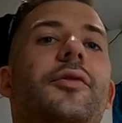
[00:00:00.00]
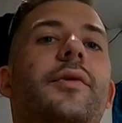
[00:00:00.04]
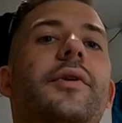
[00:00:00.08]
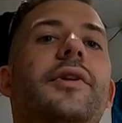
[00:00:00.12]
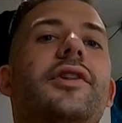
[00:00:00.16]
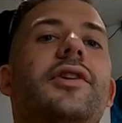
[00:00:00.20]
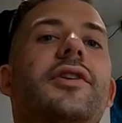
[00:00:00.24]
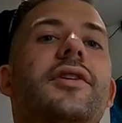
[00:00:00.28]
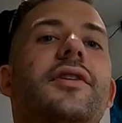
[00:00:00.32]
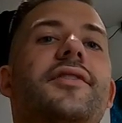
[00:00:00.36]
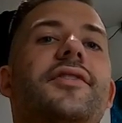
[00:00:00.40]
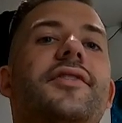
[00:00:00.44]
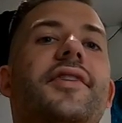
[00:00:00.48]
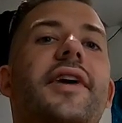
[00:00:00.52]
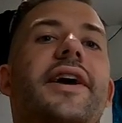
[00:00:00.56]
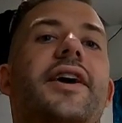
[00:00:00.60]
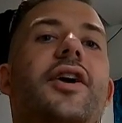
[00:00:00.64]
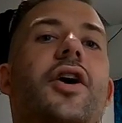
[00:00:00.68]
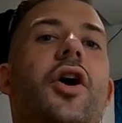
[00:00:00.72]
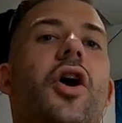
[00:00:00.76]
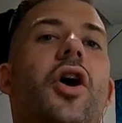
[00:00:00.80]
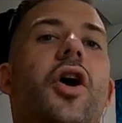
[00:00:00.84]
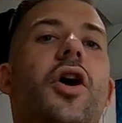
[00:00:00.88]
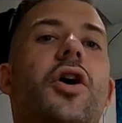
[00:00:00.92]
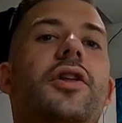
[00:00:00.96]
so it looks
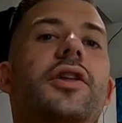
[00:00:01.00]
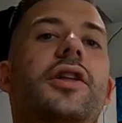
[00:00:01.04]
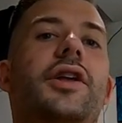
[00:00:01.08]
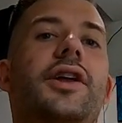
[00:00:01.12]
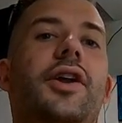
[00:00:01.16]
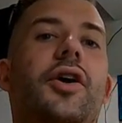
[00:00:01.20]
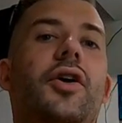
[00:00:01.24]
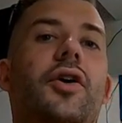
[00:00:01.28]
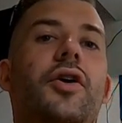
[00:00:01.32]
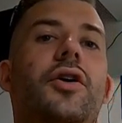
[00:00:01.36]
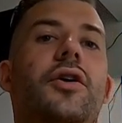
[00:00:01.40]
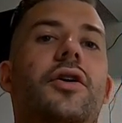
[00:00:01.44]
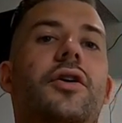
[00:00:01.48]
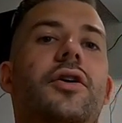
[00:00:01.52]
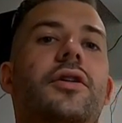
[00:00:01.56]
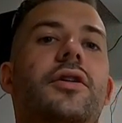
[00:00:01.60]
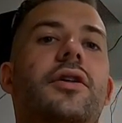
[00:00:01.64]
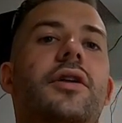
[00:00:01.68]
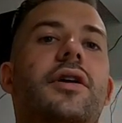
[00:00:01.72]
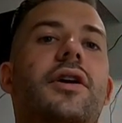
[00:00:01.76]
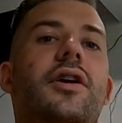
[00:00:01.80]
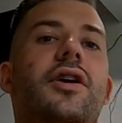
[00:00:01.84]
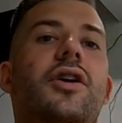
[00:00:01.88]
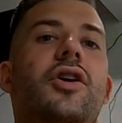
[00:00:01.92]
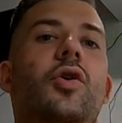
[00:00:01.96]
like all in
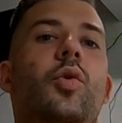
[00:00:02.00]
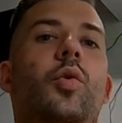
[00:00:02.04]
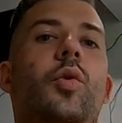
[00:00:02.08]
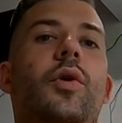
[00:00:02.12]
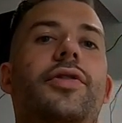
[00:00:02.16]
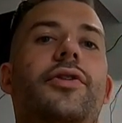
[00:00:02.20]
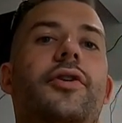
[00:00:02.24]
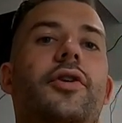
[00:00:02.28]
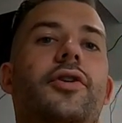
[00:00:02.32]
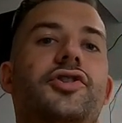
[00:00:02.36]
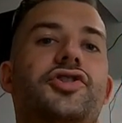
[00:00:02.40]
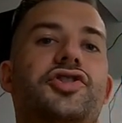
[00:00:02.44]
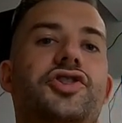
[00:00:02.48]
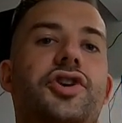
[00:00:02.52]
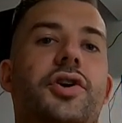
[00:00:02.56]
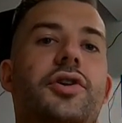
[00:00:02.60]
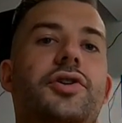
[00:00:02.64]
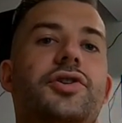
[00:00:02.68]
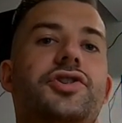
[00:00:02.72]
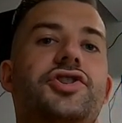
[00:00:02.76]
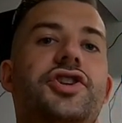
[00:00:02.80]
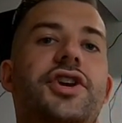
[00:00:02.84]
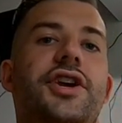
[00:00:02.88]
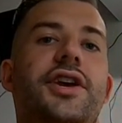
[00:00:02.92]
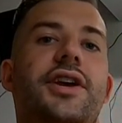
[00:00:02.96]
all, with our
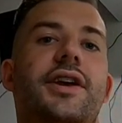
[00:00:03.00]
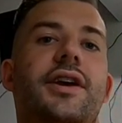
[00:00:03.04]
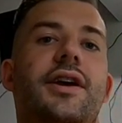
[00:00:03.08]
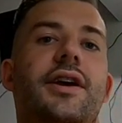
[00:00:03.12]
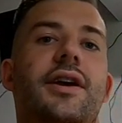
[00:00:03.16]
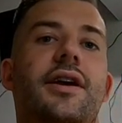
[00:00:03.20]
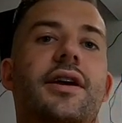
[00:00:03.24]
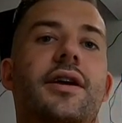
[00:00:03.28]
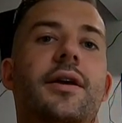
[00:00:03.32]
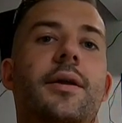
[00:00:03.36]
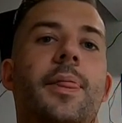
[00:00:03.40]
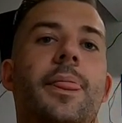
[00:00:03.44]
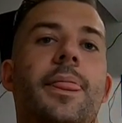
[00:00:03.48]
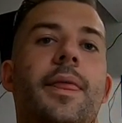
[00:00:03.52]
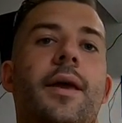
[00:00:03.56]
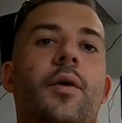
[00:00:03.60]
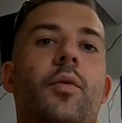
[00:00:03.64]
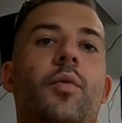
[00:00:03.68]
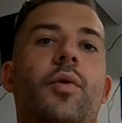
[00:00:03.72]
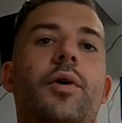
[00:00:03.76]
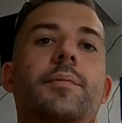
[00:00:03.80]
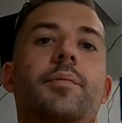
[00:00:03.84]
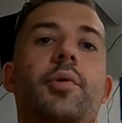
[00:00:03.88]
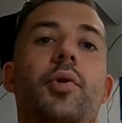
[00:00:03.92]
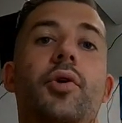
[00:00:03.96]
charging,
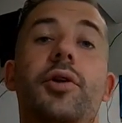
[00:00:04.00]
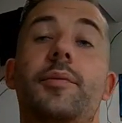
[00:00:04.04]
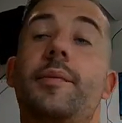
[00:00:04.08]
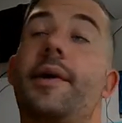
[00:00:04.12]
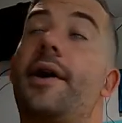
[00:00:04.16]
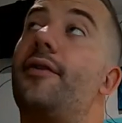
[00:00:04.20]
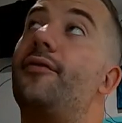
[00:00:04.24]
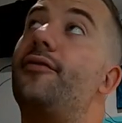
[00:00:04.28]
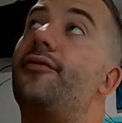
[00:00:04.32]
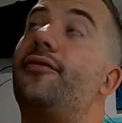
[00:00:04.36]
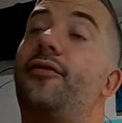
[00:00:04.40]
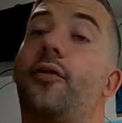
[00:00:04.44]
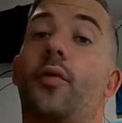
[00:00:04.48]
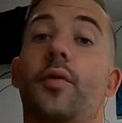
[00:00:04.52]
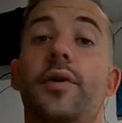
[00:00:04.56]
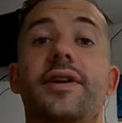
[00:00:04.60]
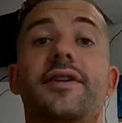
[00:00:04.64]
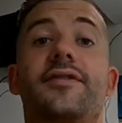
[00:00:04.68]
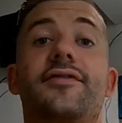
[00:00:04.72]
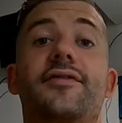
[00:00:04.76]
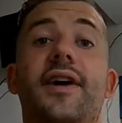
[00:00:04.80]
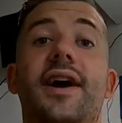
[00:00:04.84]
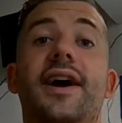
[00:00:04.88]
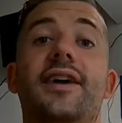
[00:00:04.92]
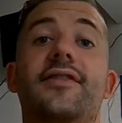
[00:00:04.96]
we mm-hmm. pulled about
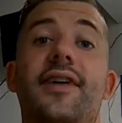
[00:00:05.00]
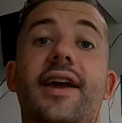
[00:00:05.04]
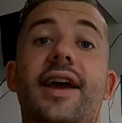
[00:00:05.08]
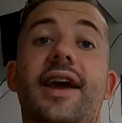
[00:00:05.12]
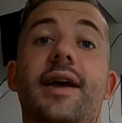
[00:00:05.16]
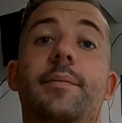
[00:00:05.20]
45